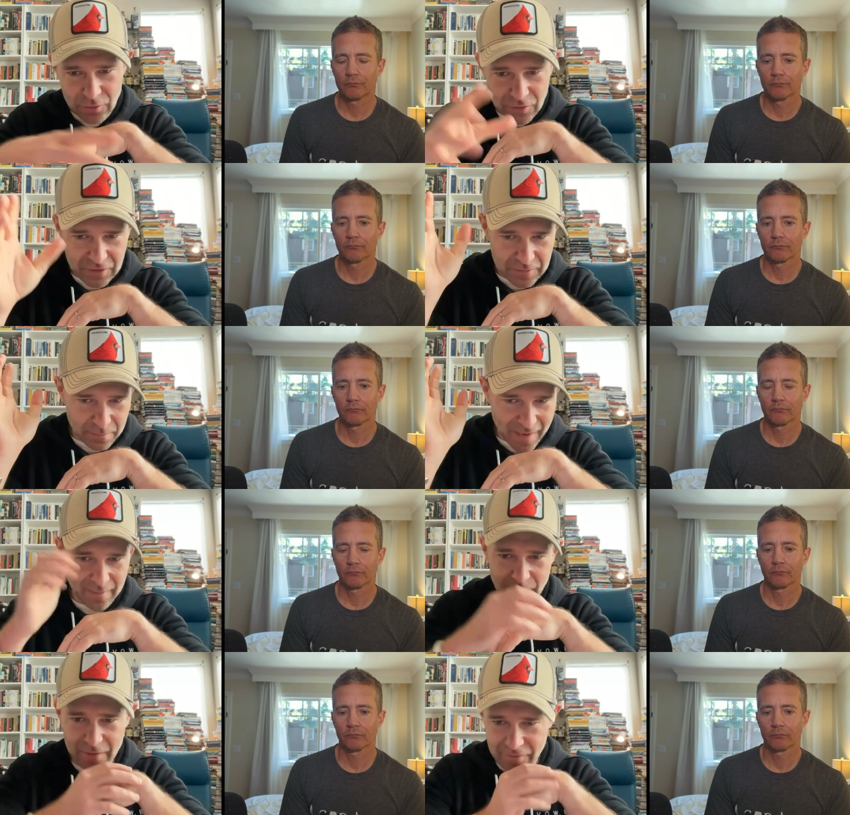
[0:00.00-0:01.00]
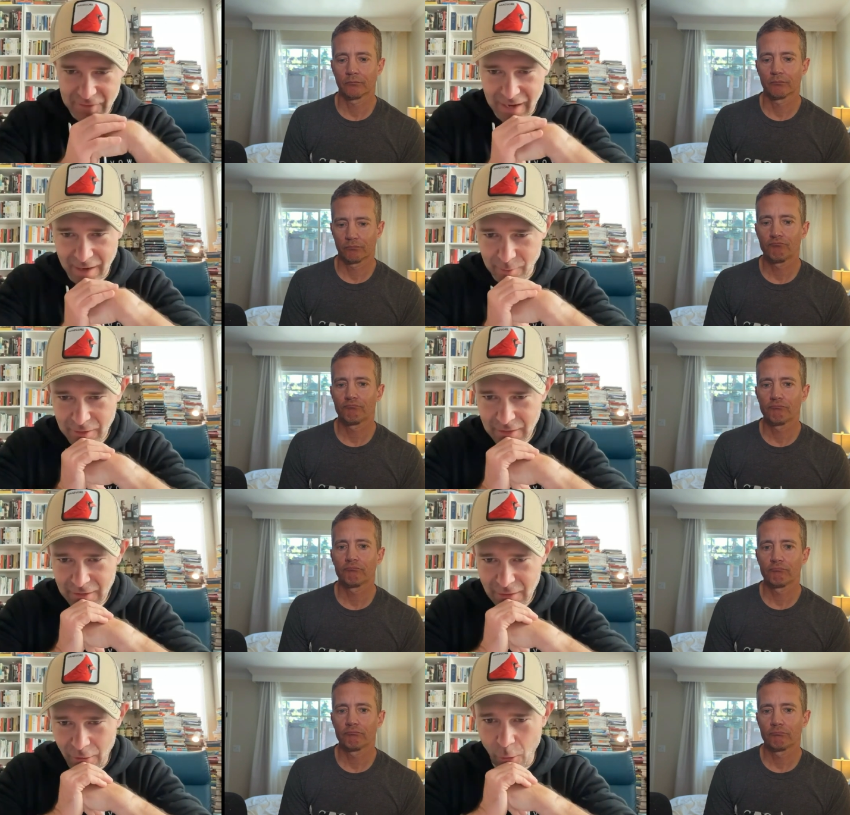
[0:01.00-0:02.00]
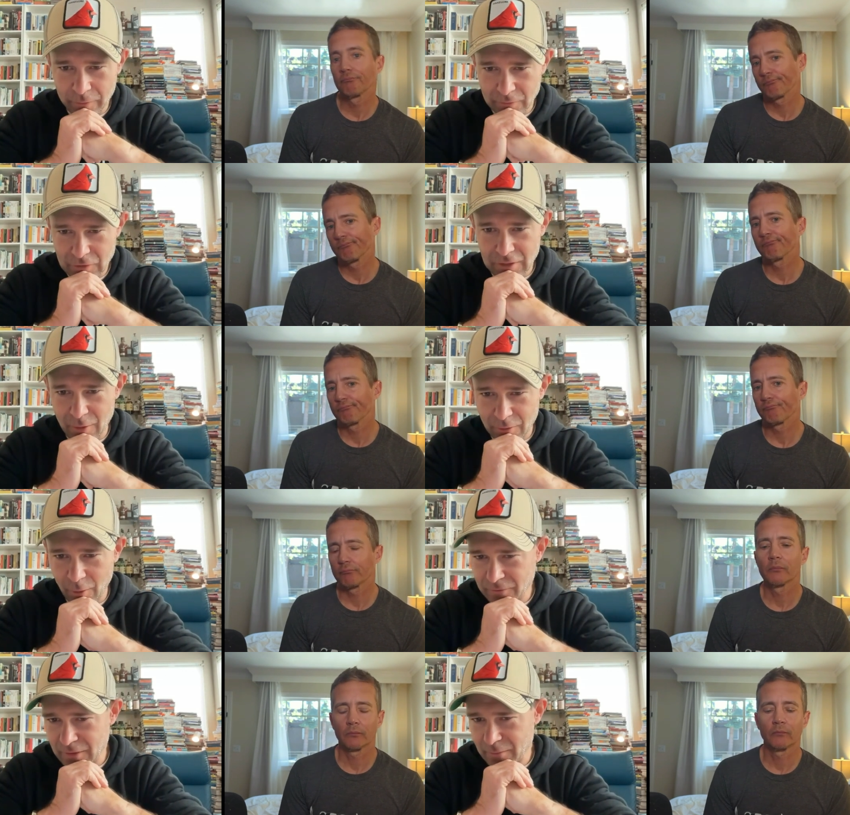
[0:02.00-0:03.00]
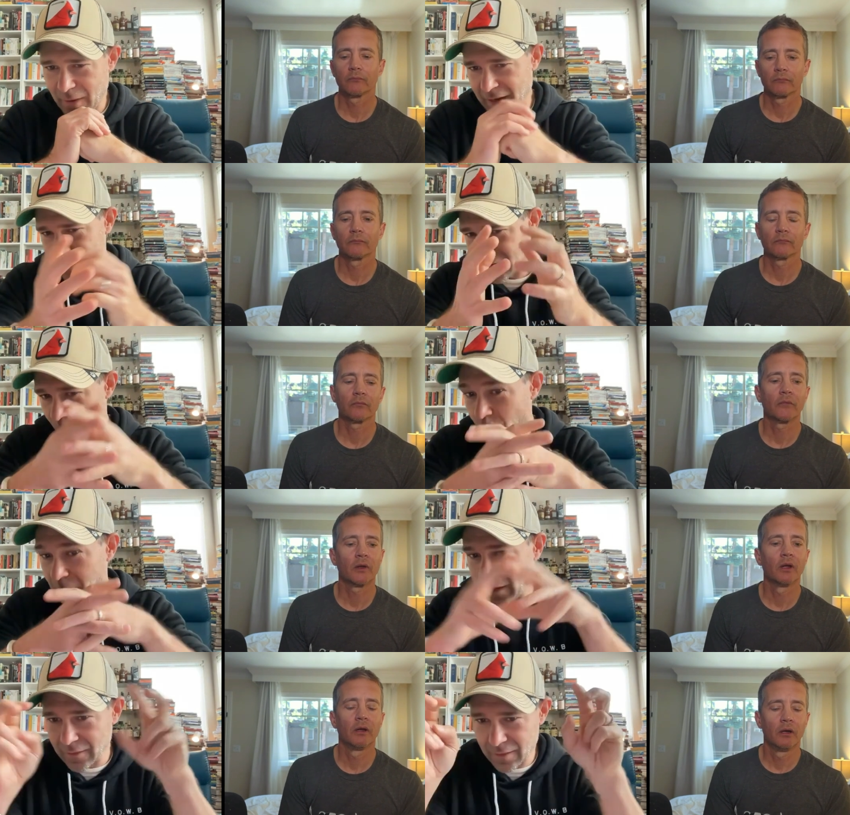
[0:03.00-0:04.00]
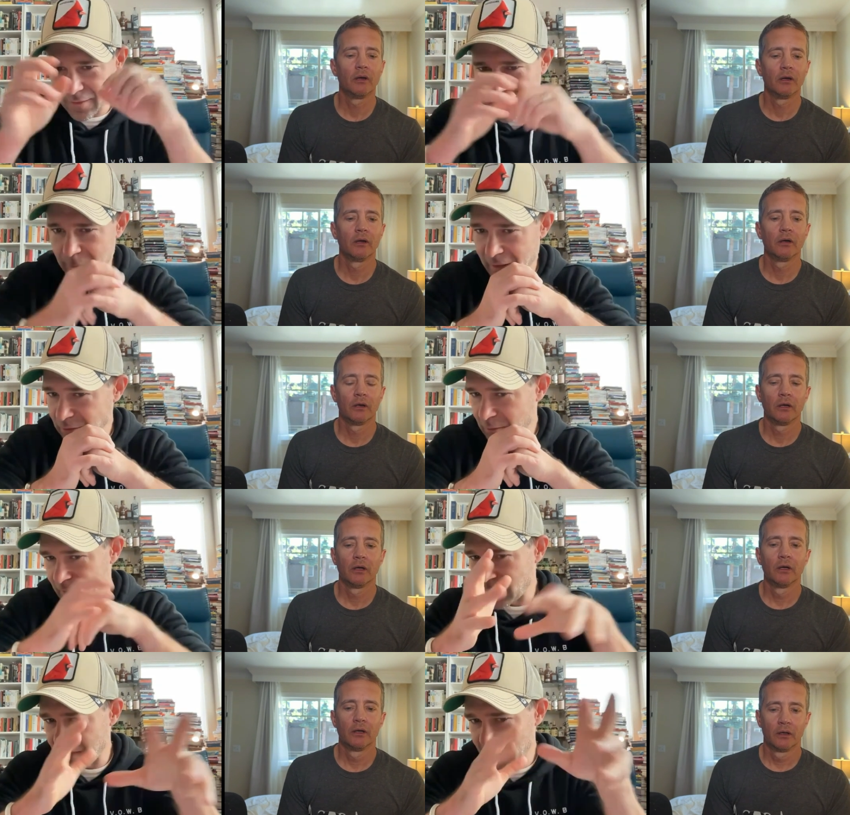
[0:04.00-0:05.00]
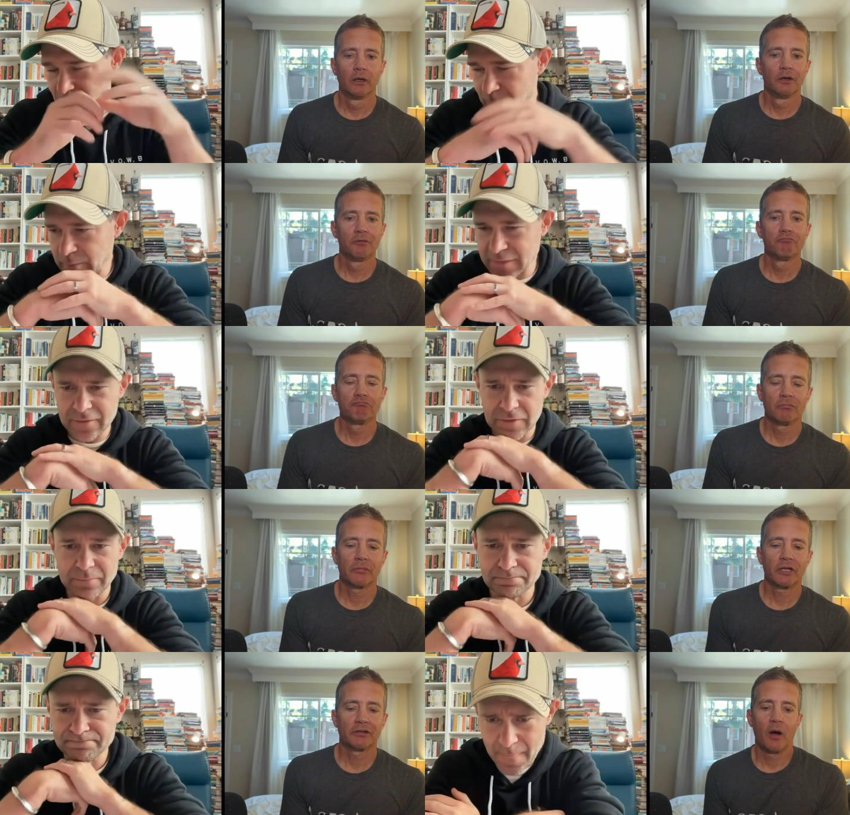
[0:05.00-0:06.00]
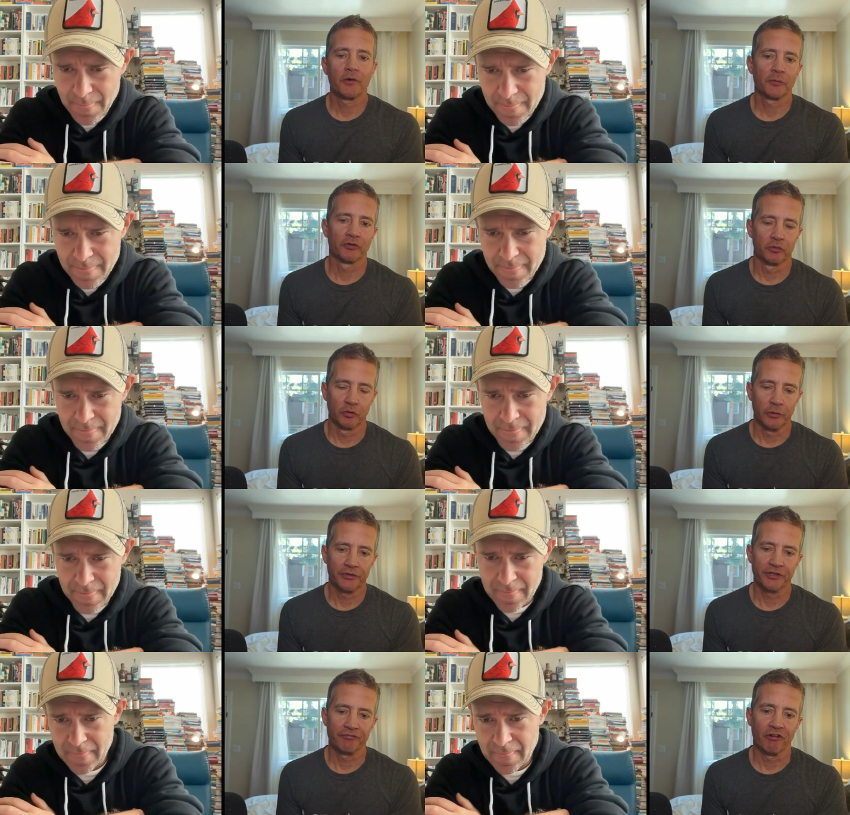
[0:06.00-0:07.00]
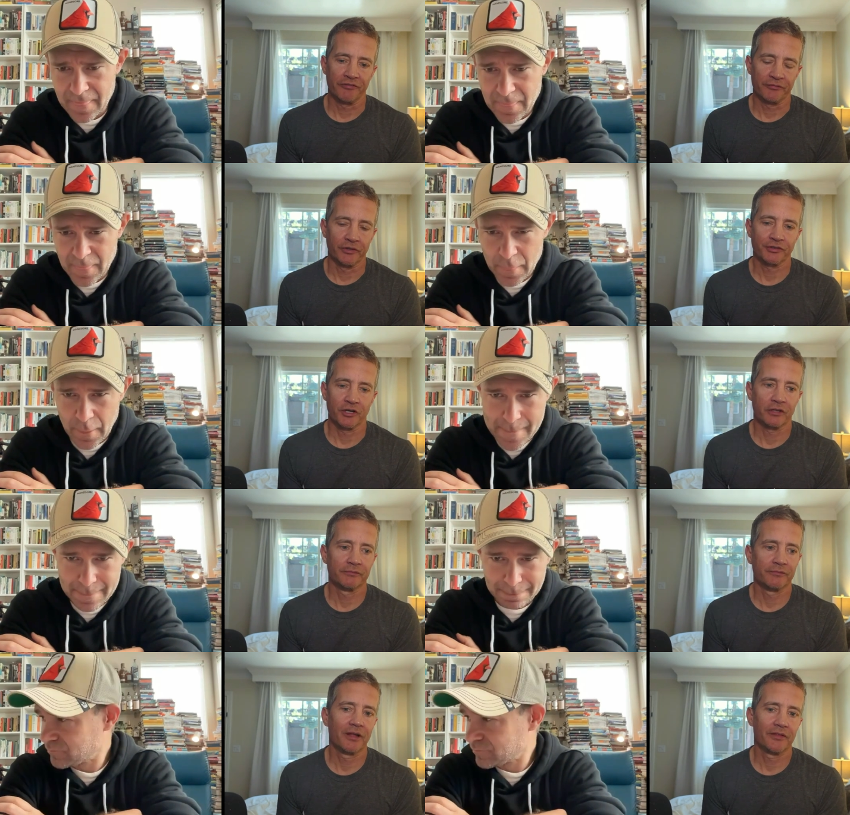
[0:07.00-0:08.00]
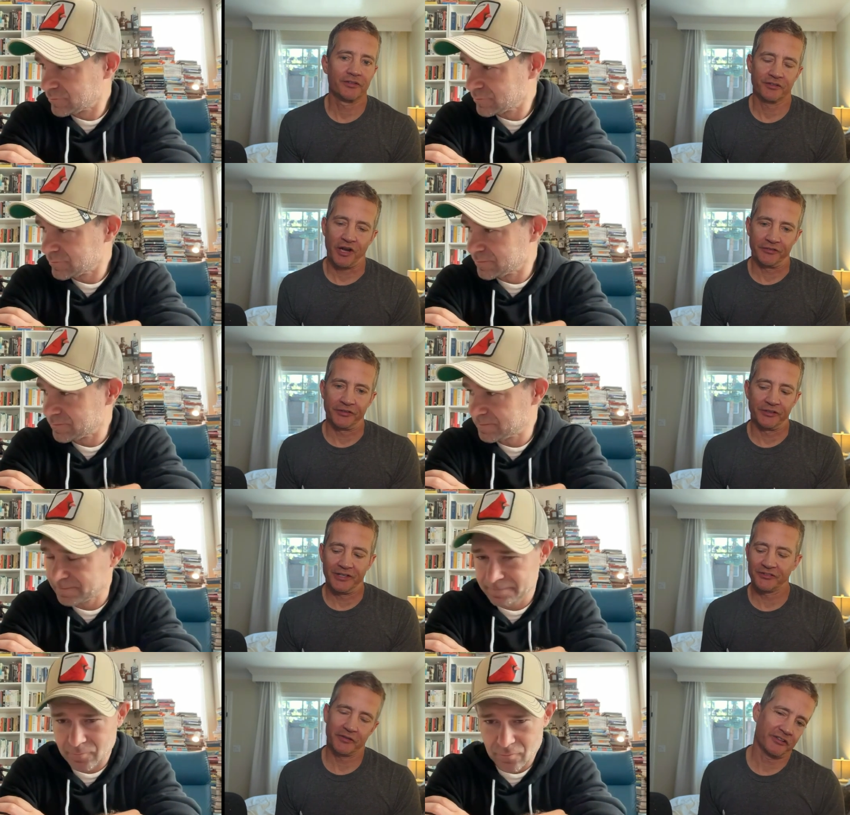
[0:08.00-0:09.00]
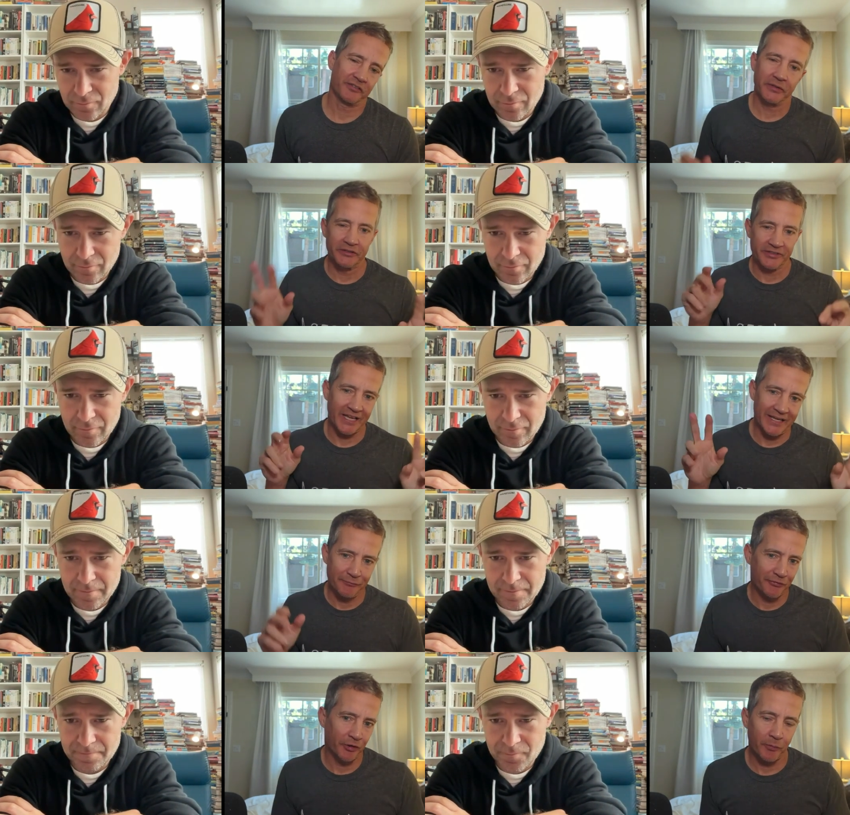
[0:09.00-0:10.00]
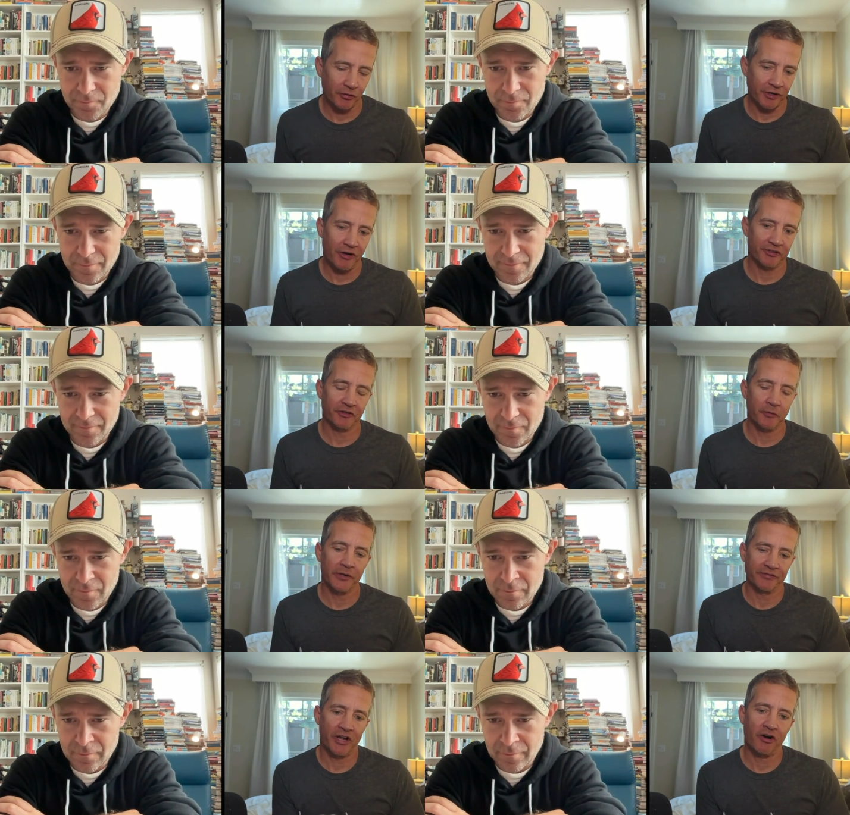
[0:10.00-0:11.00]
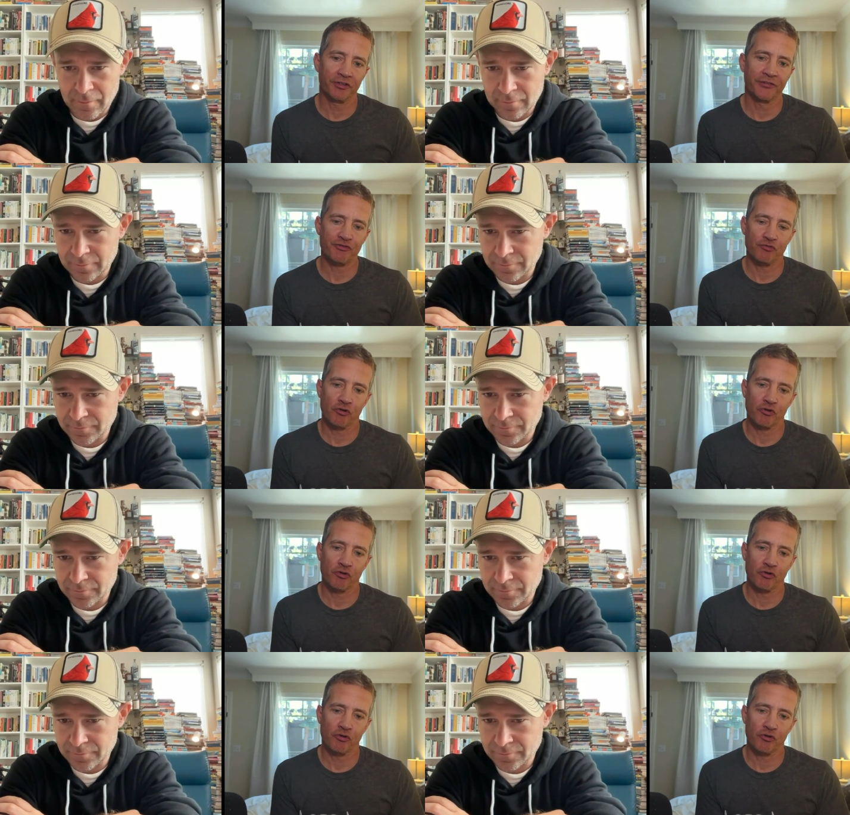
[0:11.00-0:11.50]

Speaker 1: you spank me for now hoping that by November things will be different.
Speaker 2: I suppose we always said right from the start, this is kind of it's a bit of a game for the podcast. It's a bit of an artificial